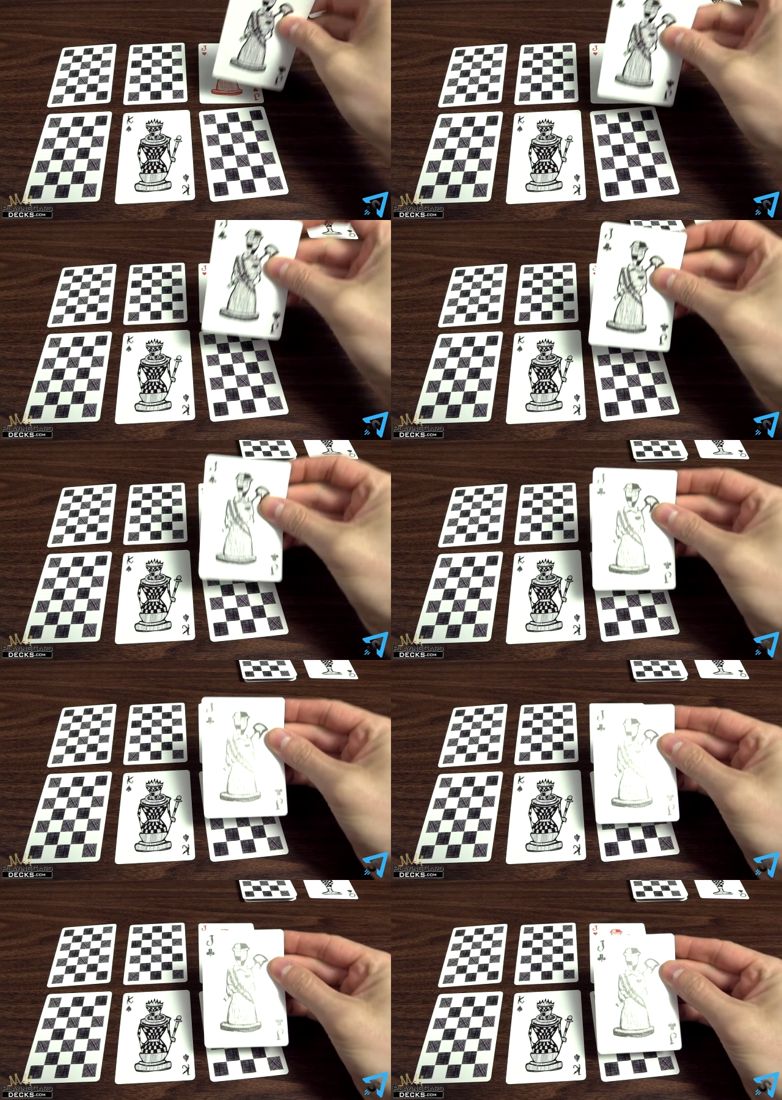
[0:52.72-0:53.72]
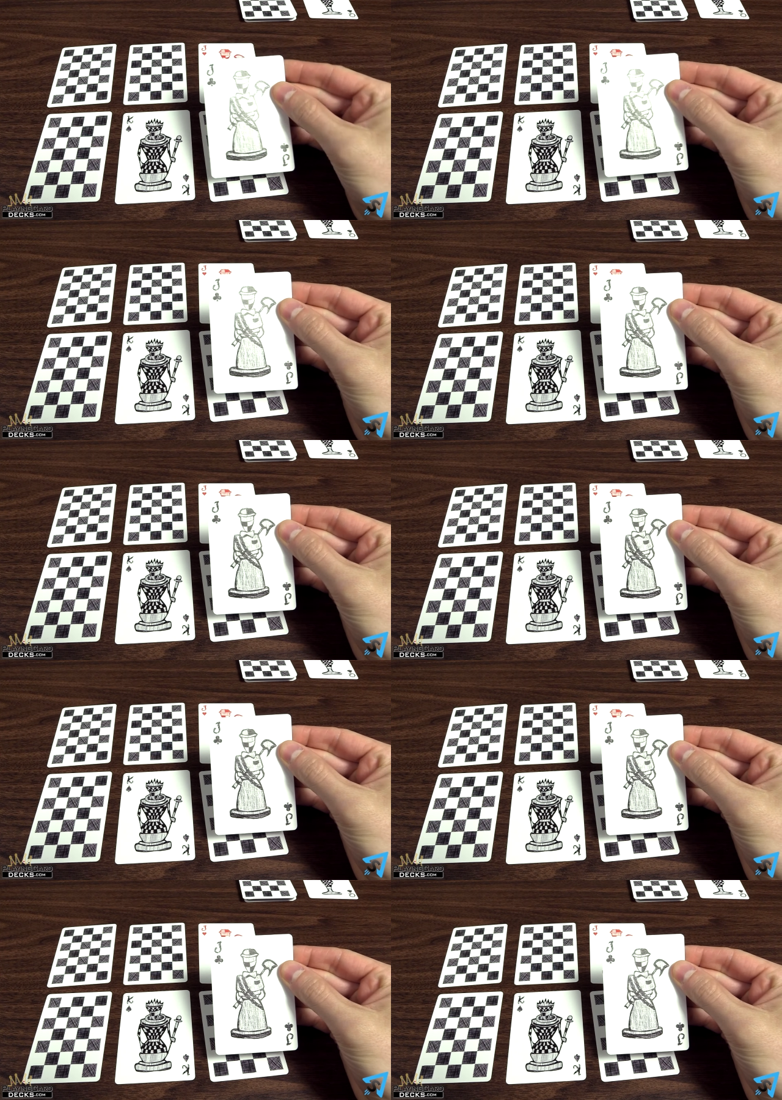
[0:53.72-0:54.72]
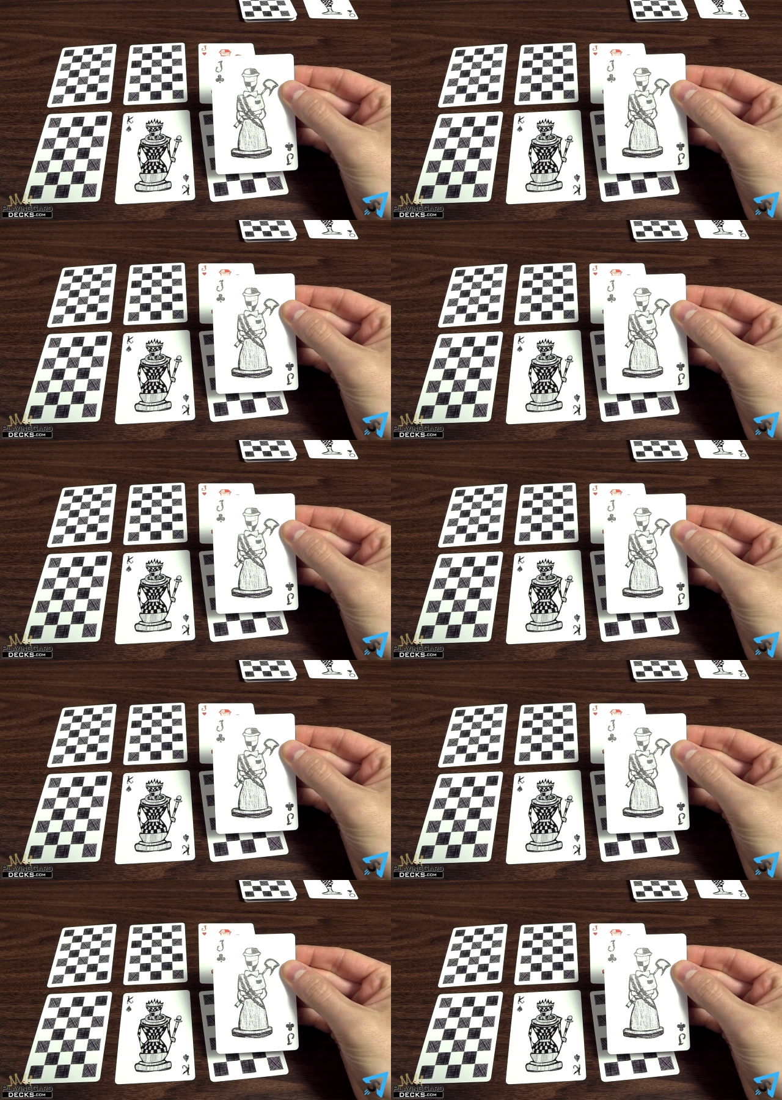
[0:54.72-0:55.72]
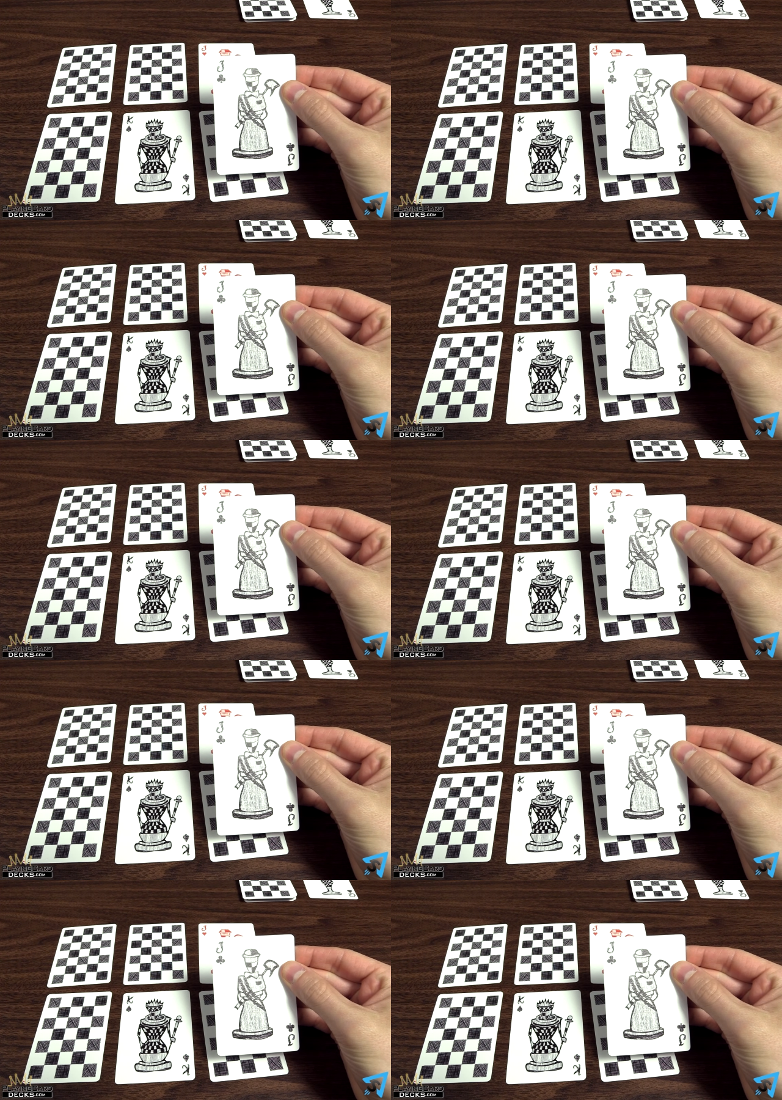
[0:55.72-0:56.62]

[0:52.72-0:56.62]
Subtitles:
(no speaker visible)